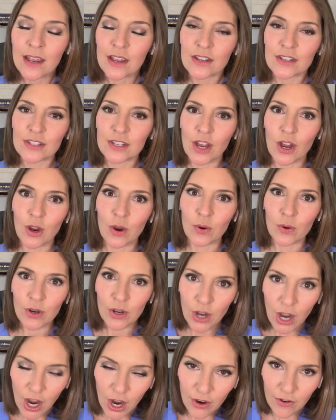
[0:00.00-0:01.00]
So
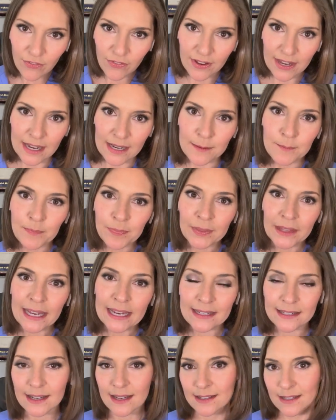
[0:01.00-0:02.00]
COVID,
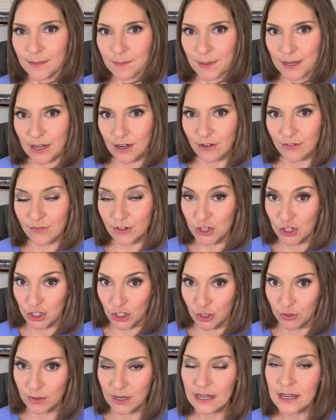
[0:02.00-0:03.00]
it does appear for
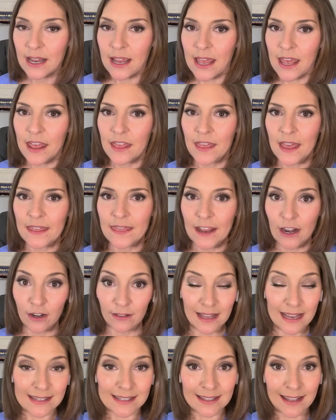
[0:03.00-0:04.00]
children that they are
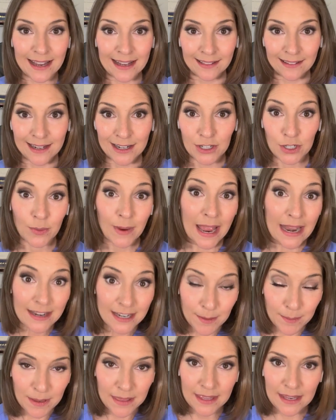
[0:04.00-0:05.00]
less likely to end
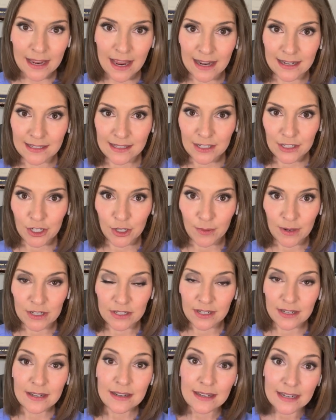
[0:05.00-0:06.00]
up in the ICU and
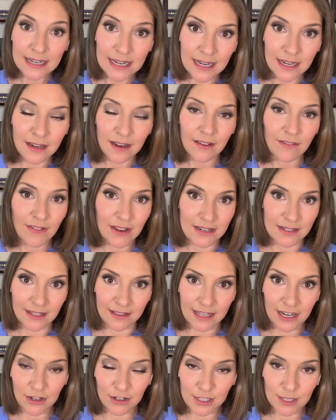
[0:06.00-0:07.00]
to need
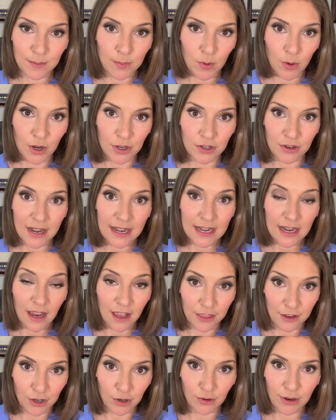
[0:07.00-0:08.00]
ventilator support or any
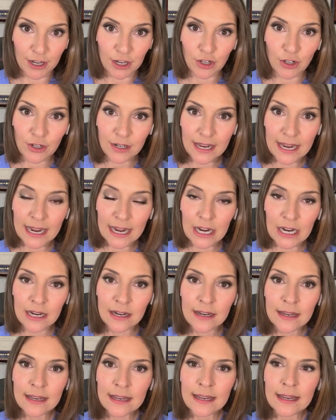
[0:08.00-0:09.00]
other critical care.